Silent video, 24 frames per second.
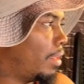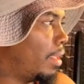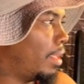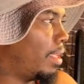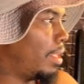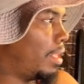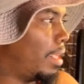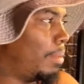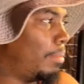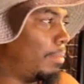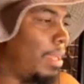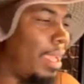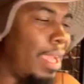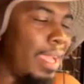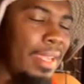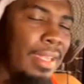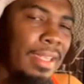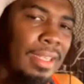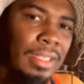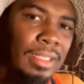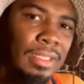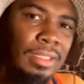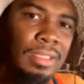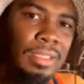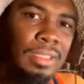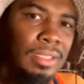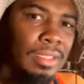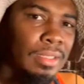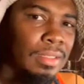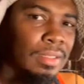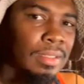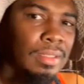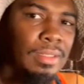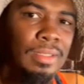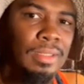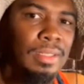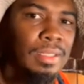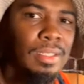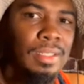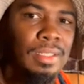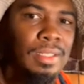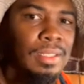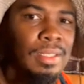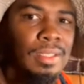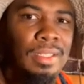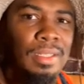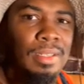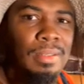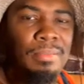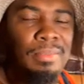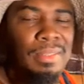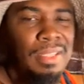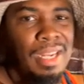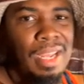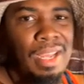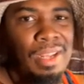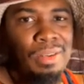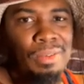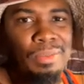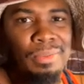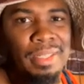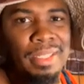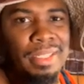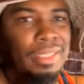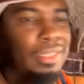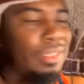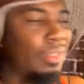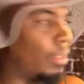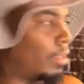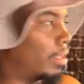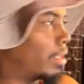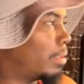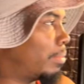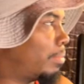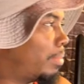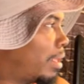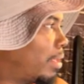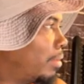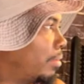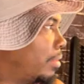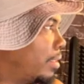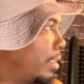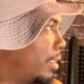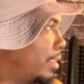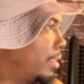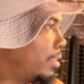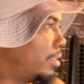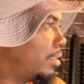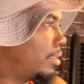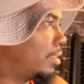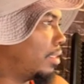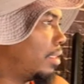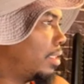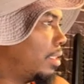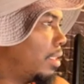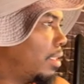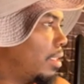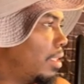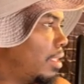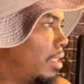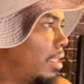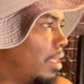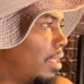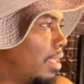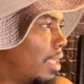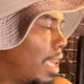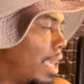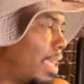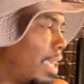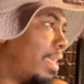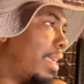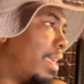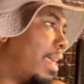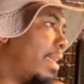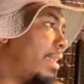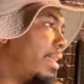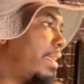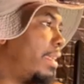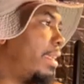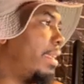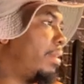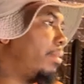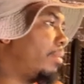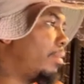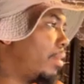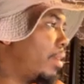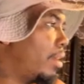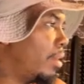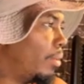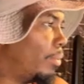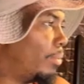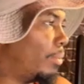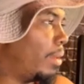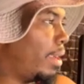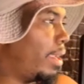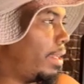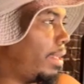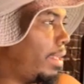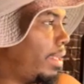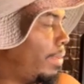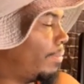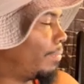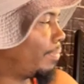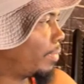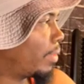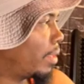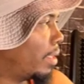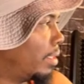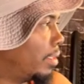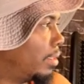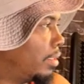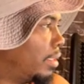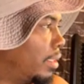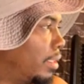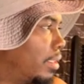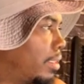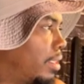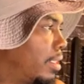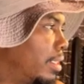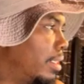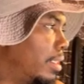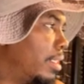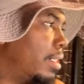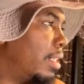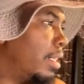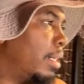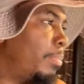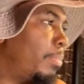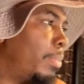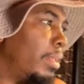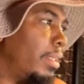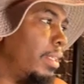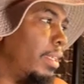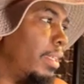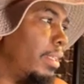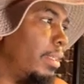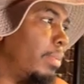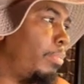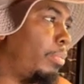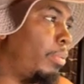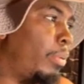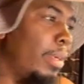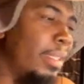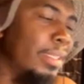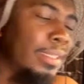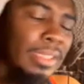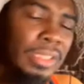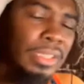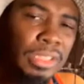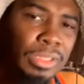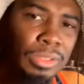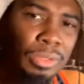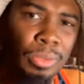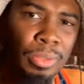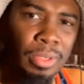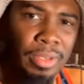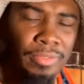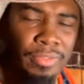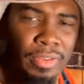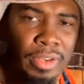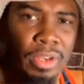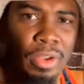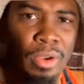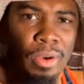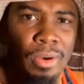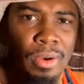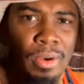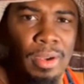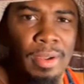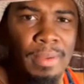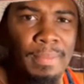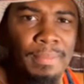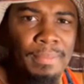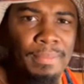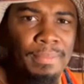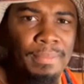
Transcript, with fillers: And I'm like, man, I don't want to talk about this. I got to get ready to cook up another prison story for y'all.